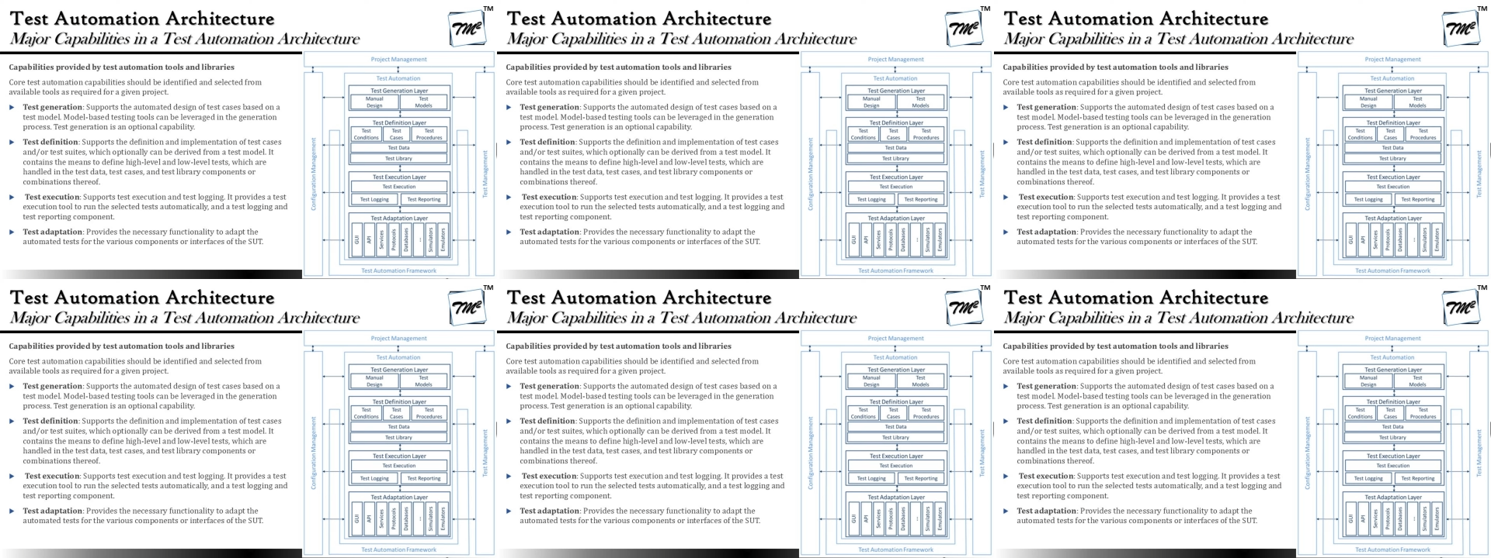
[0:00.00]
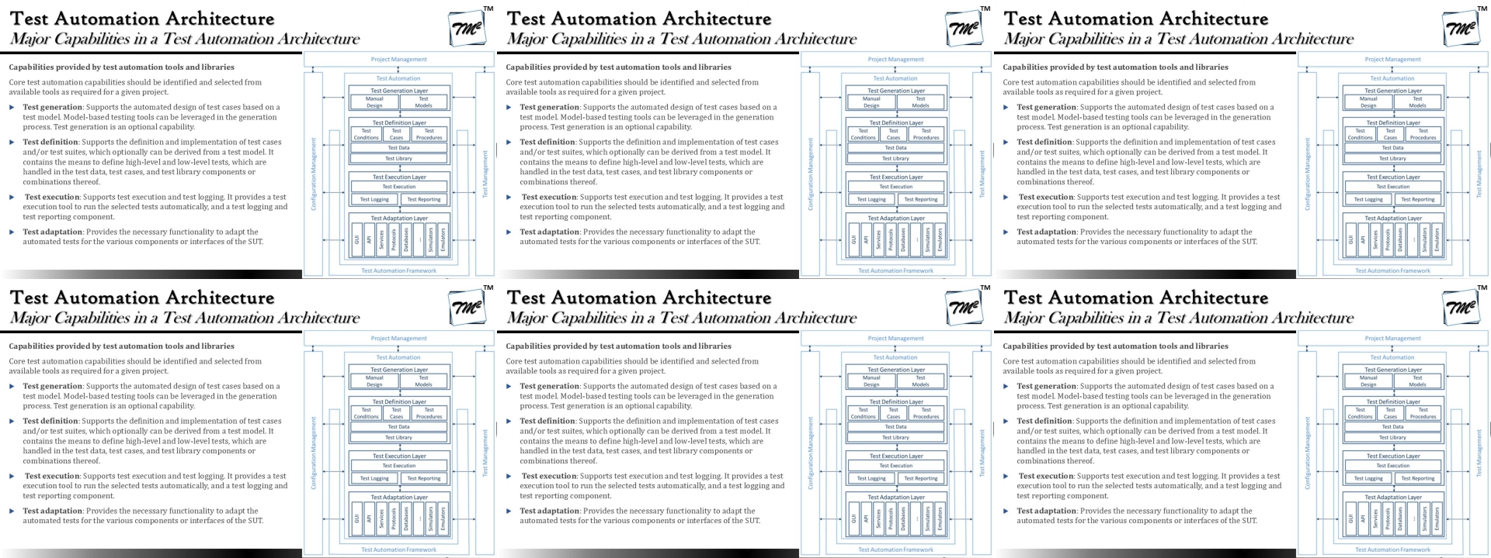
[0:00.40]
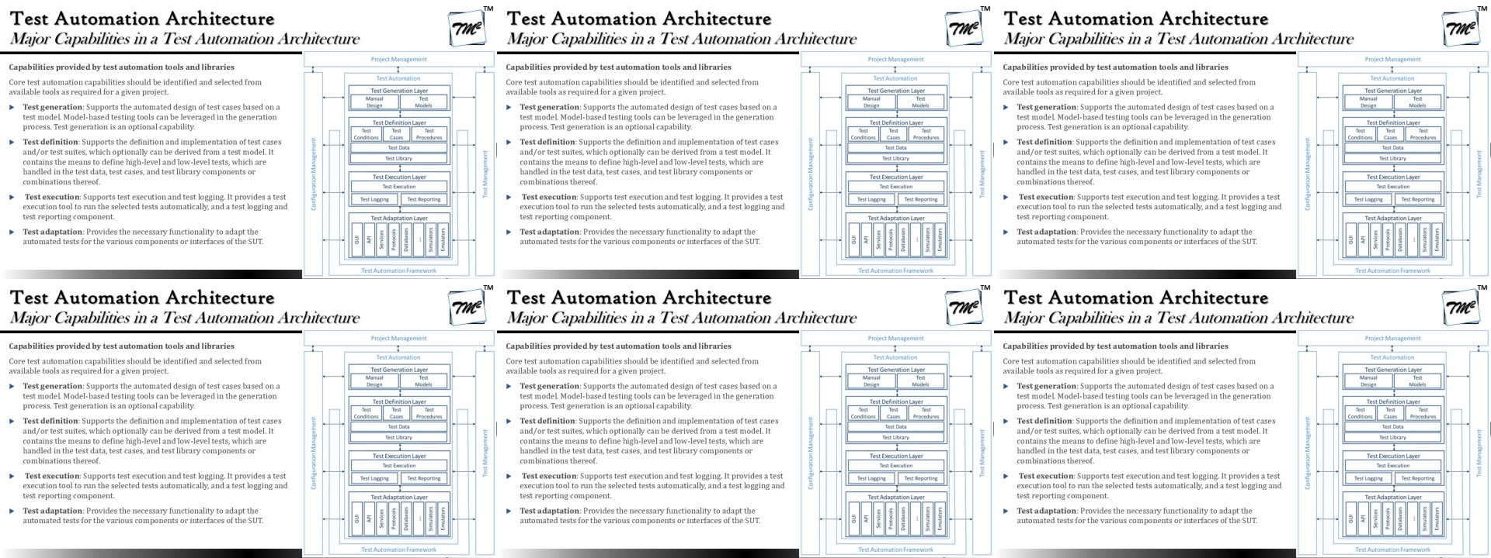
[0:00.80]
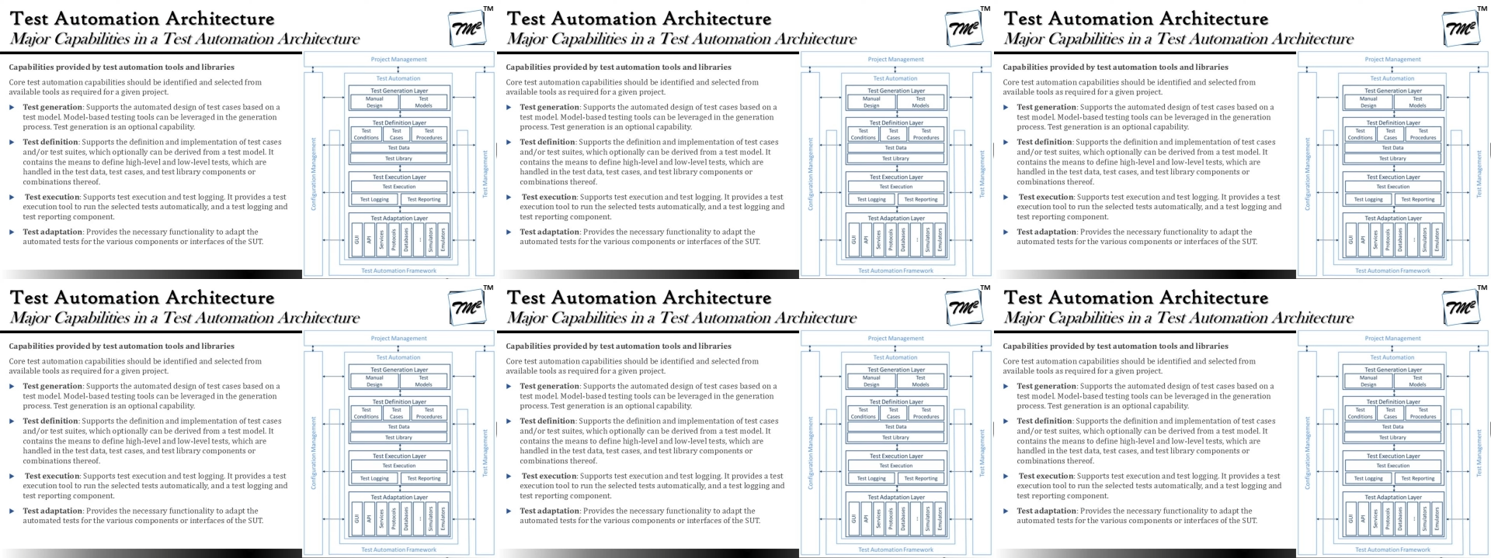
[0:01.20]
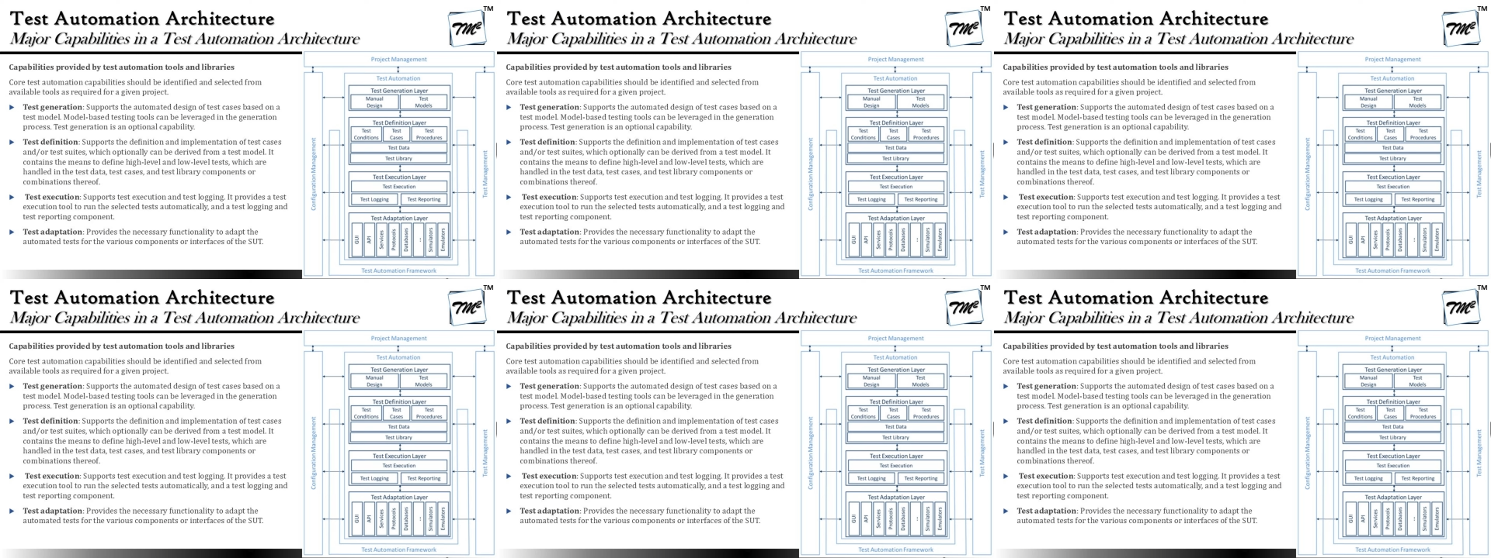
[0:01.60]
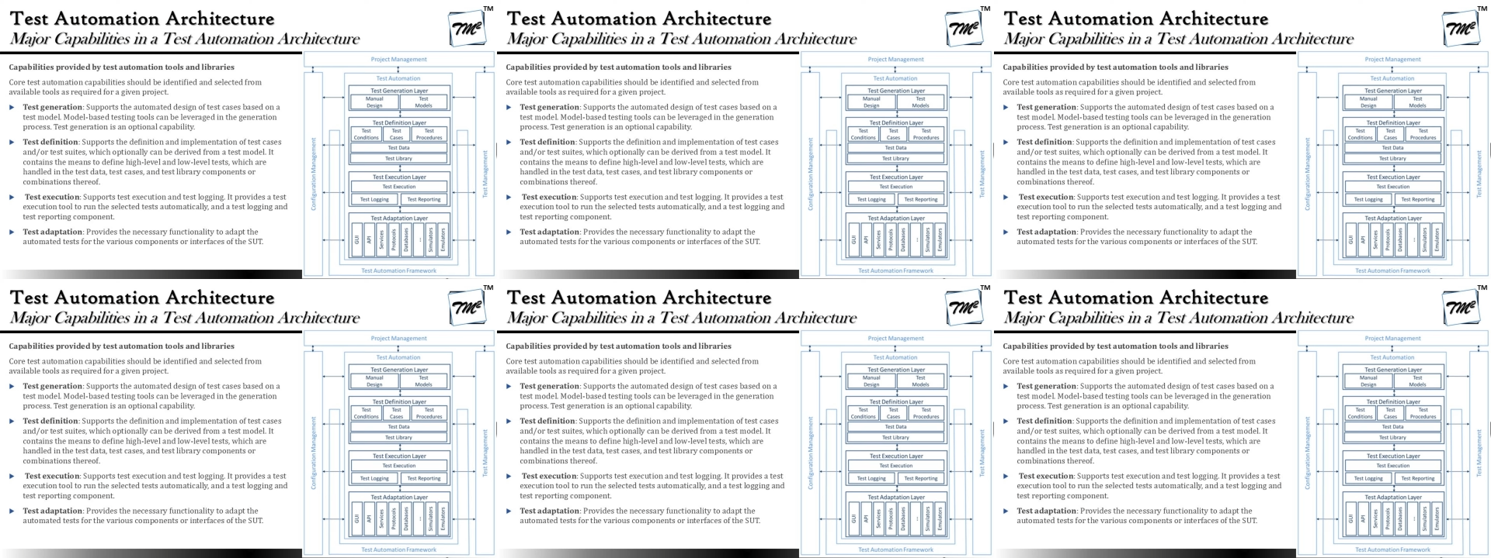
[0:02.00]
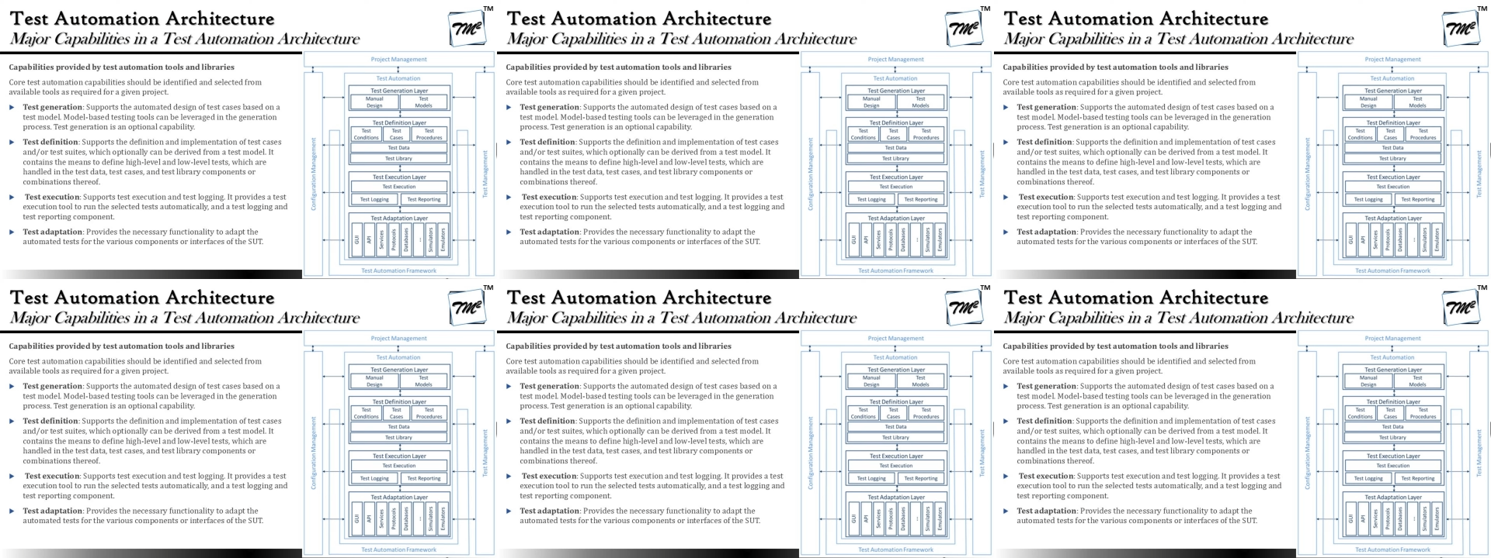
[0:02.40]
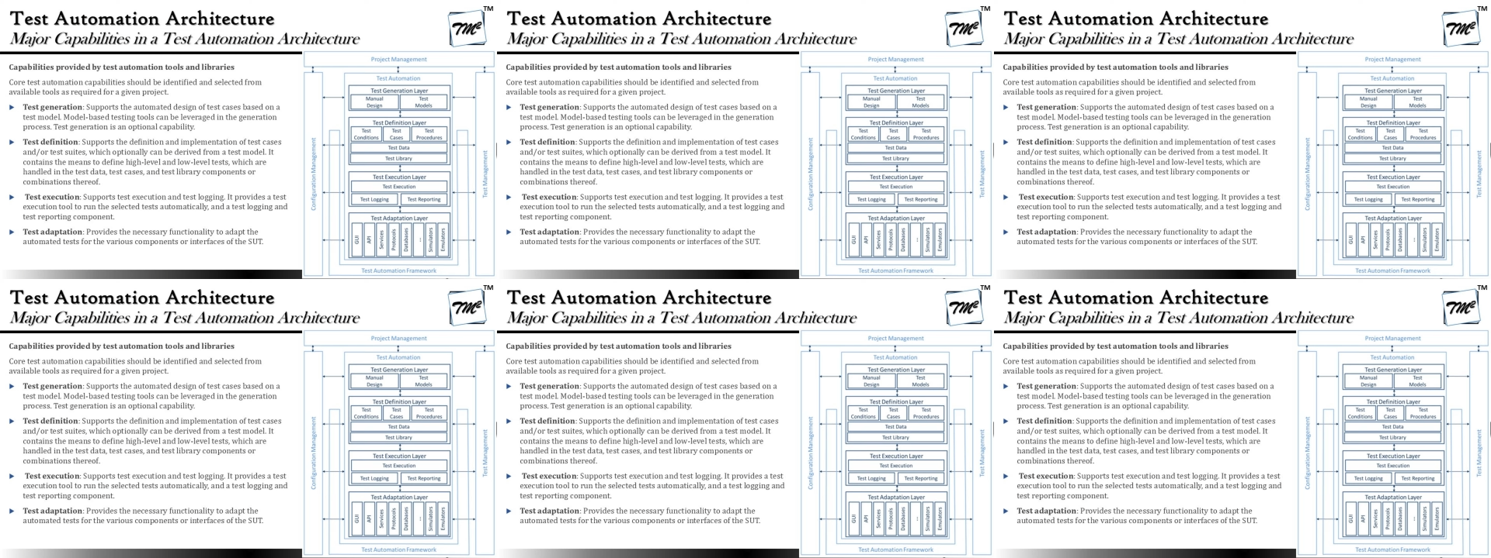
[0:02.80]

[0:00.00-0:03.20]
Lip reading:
Nobody's mouth can be seen.